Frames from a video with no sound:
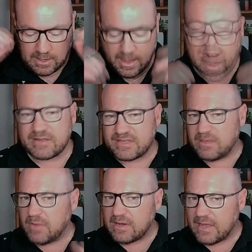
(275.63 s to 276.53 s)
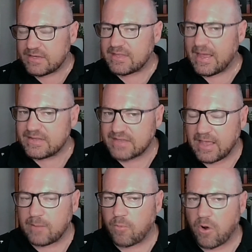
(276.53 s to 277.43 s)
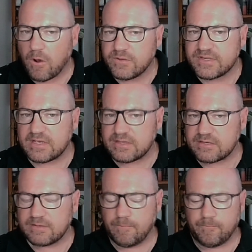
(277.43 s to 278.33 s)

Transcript: And it simulates that same process.